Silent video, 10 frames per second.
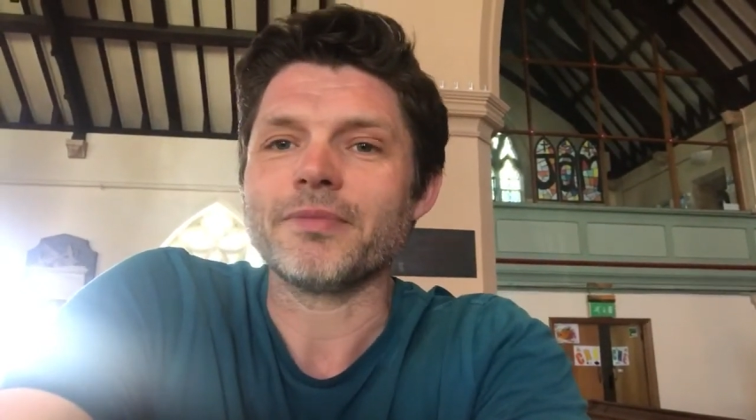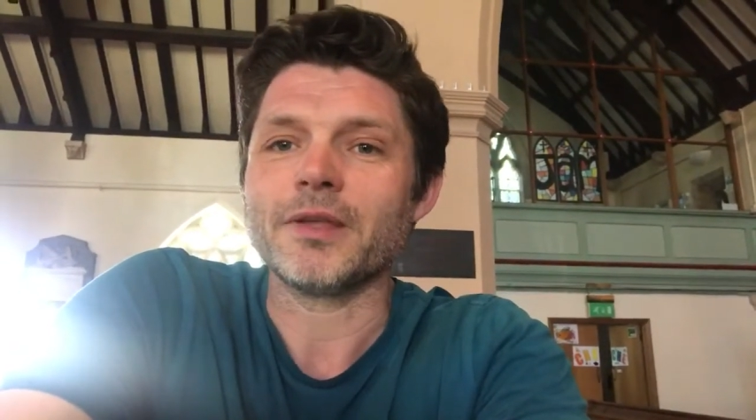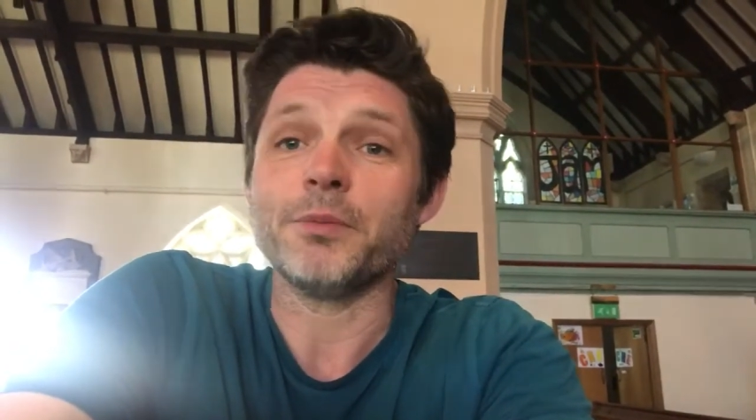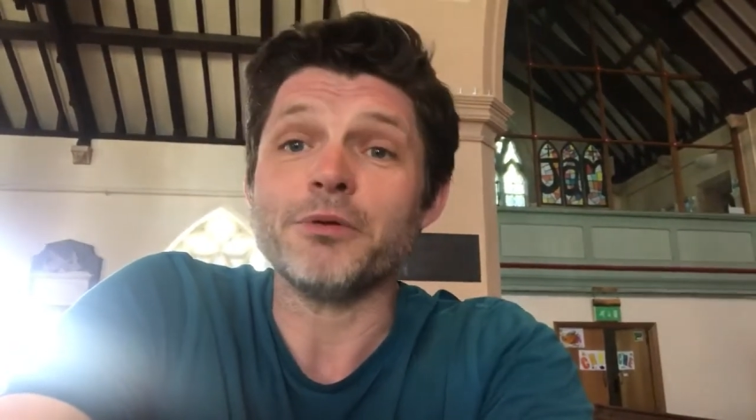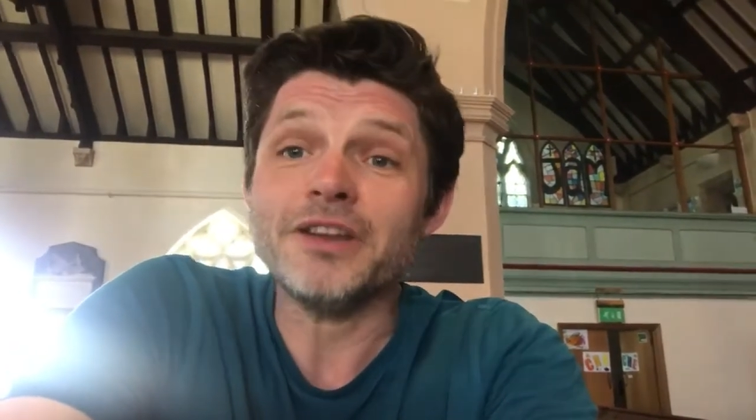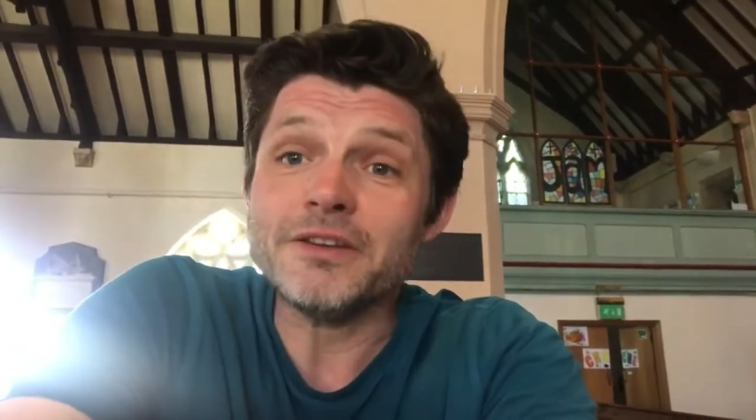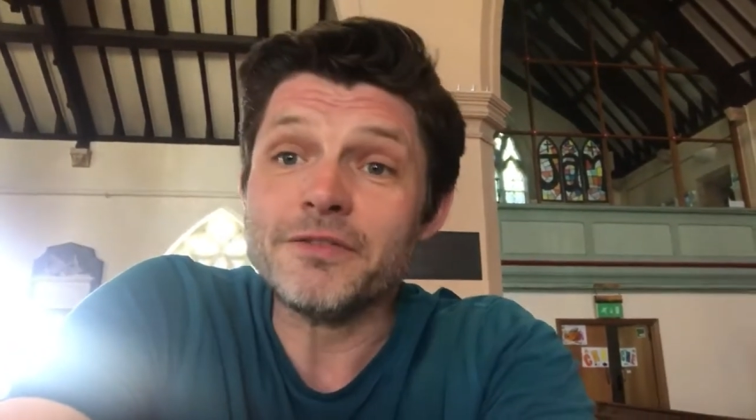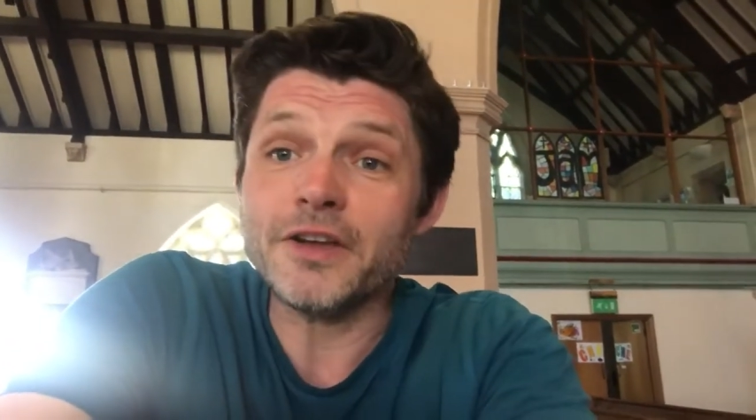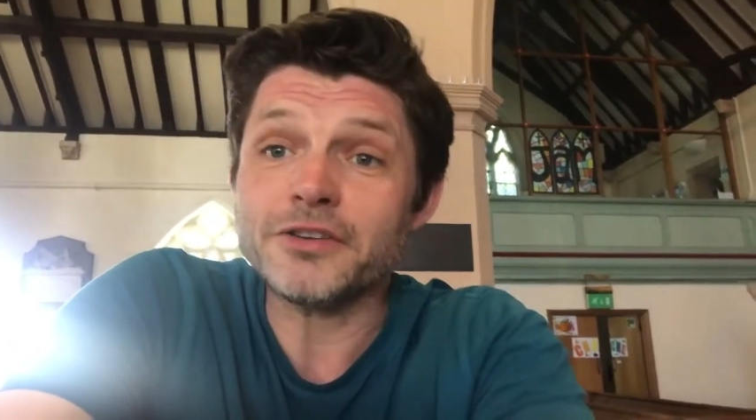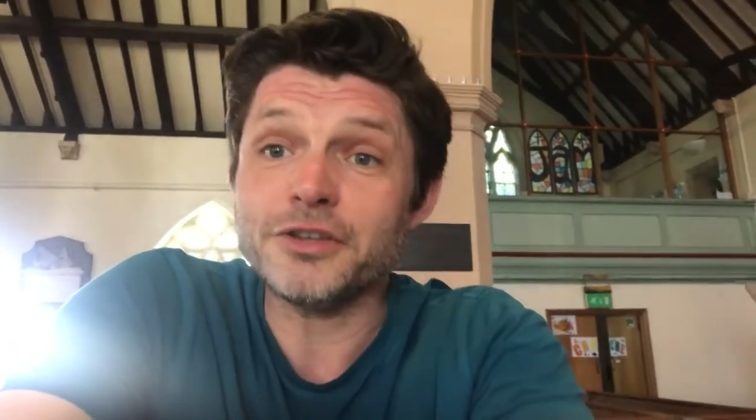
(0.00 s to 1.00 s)
We read in
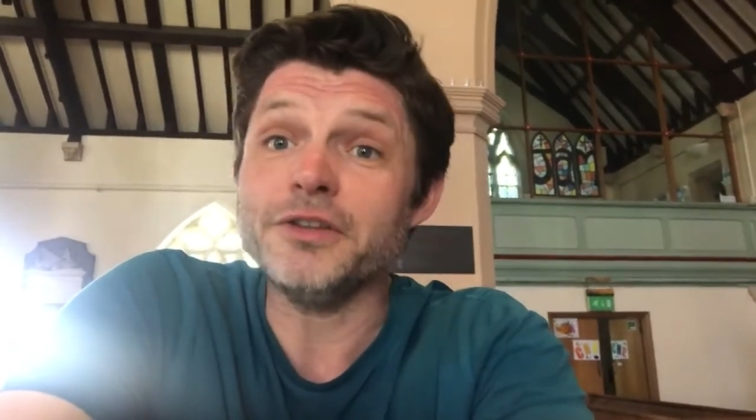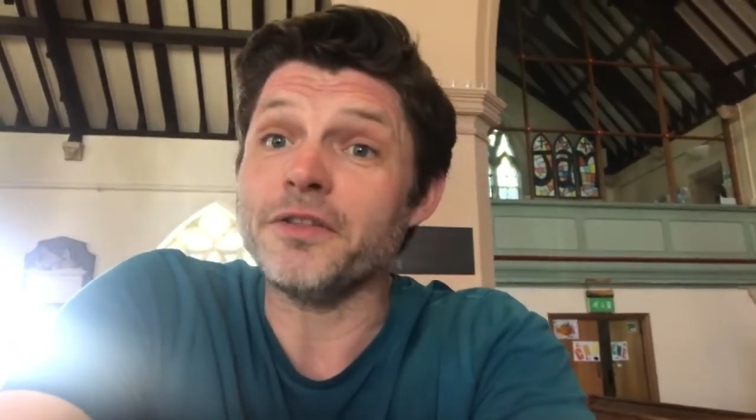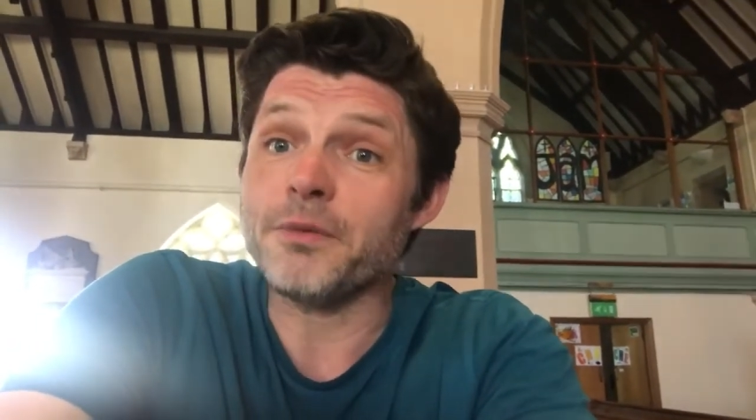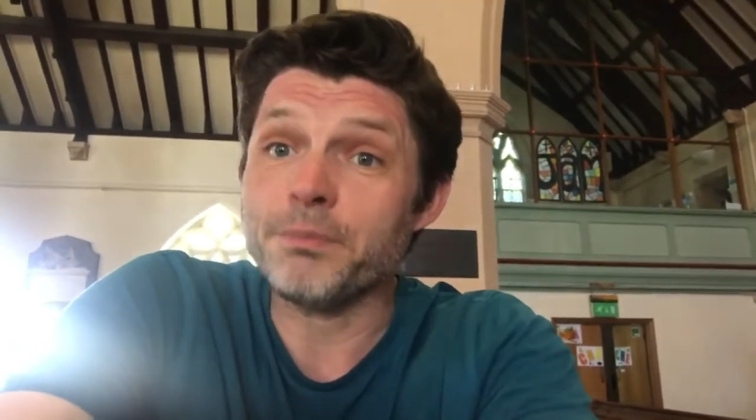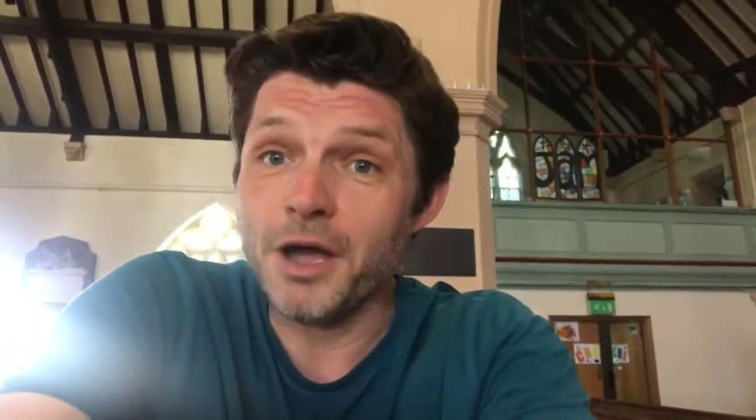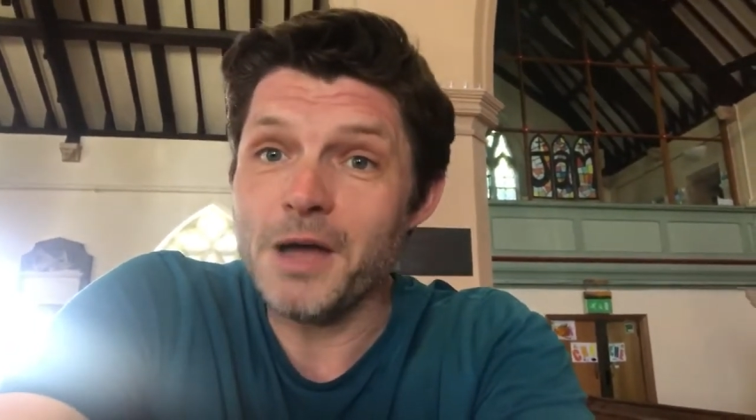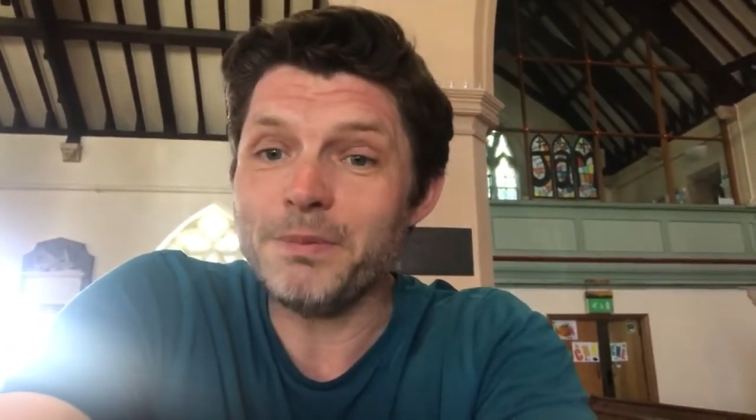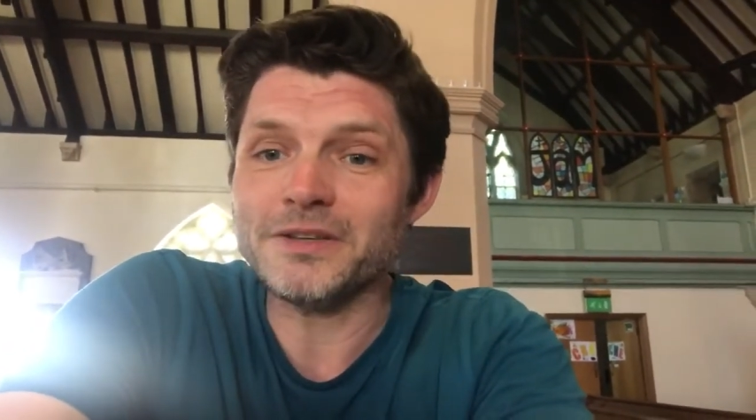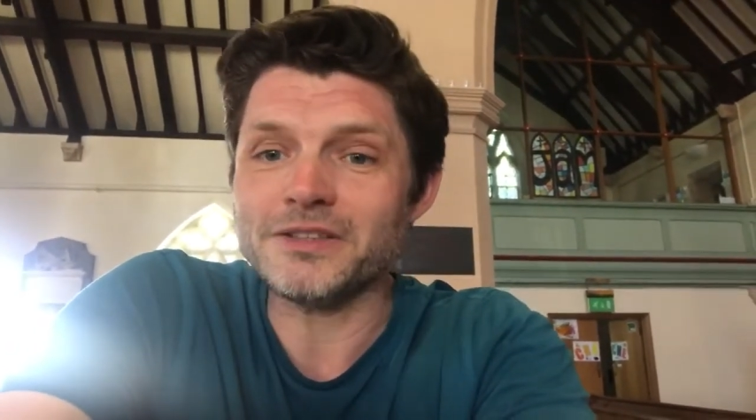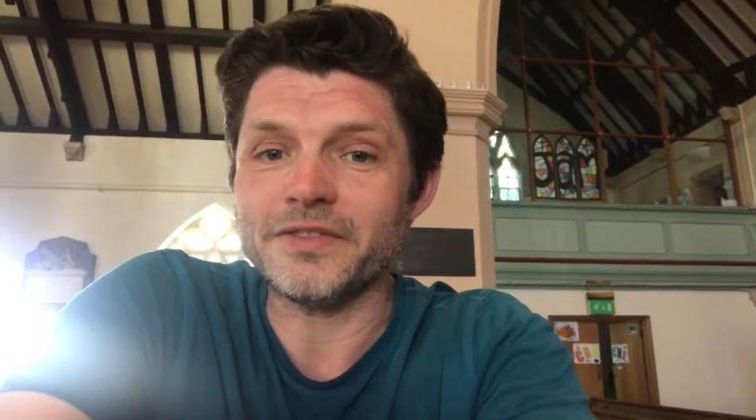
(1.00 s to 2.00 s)
verse 2 that the
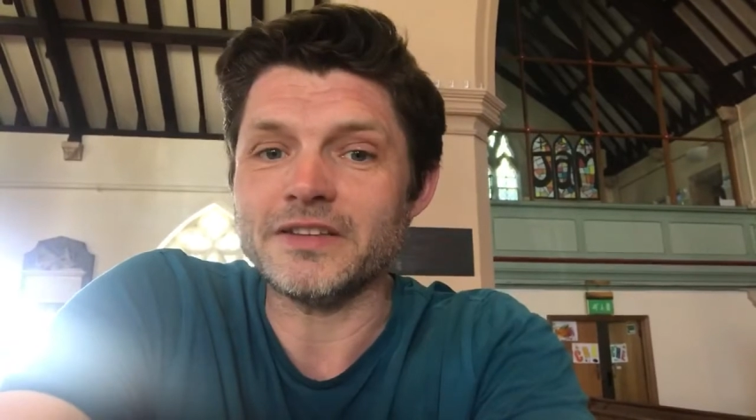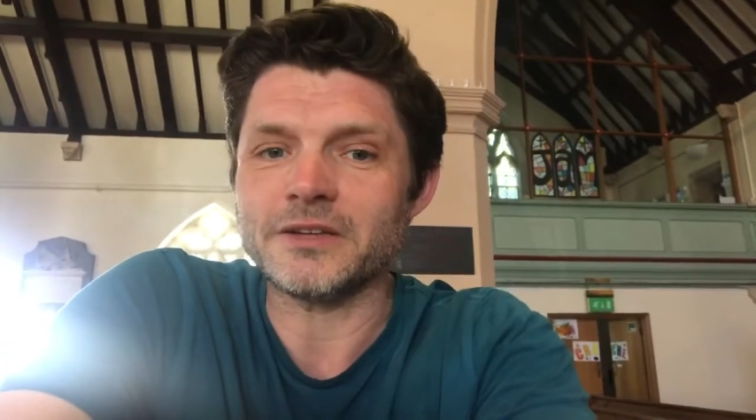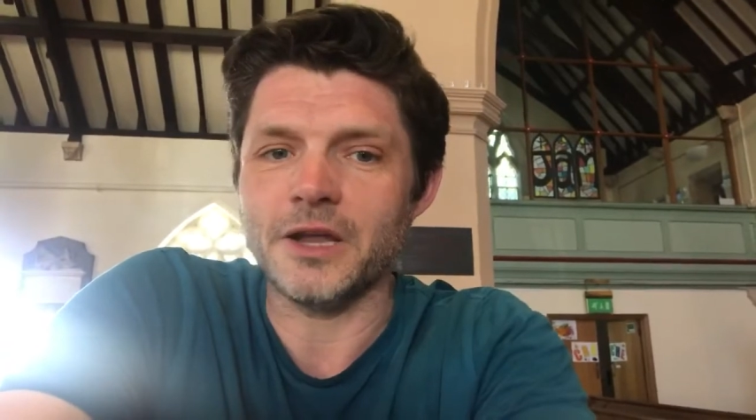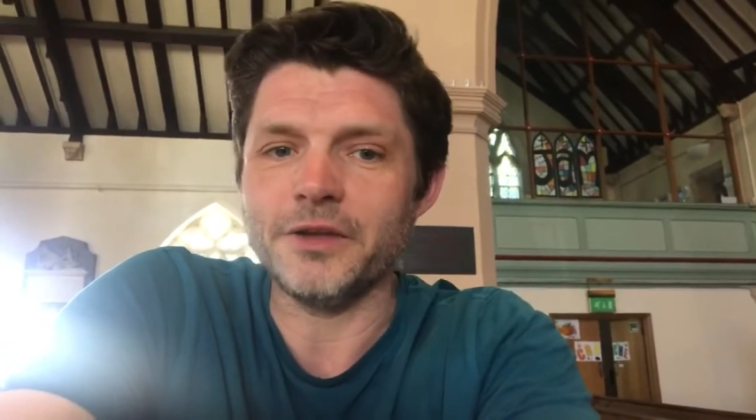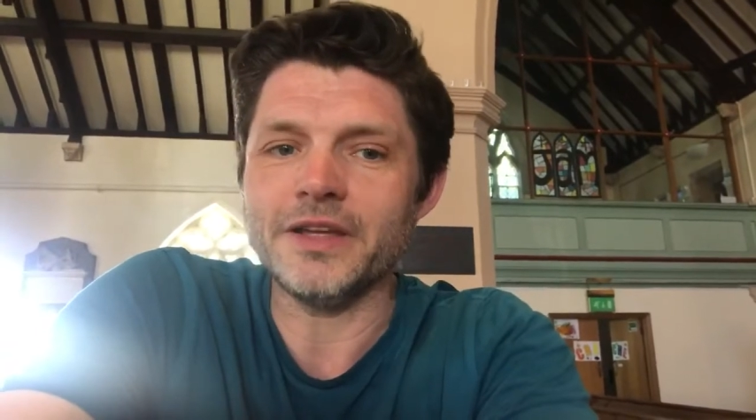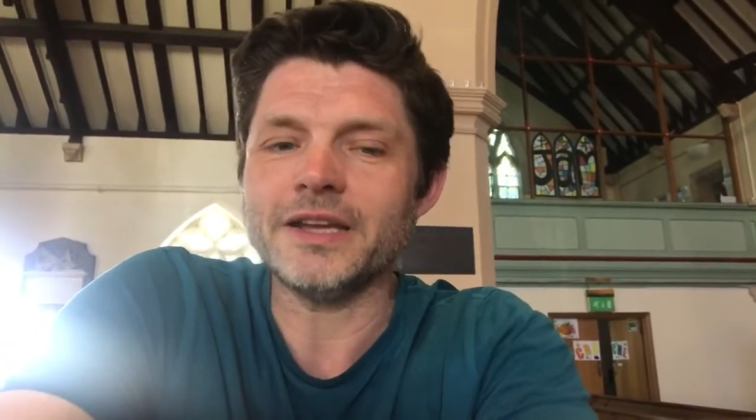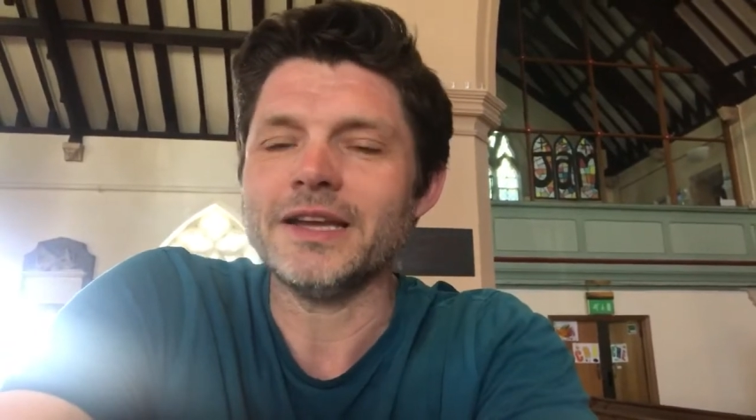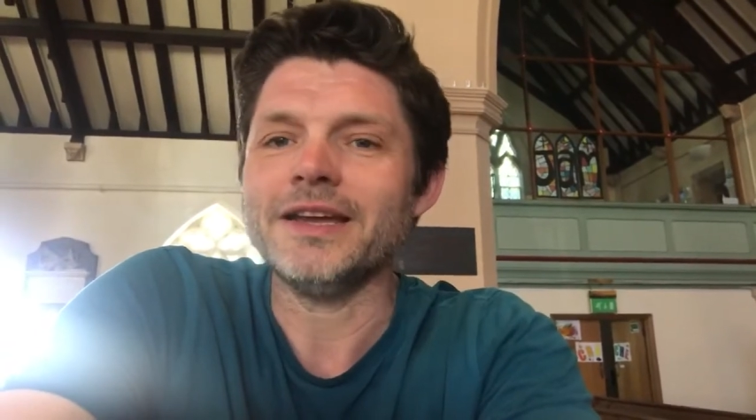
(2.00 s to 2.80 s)
purpose of this clothing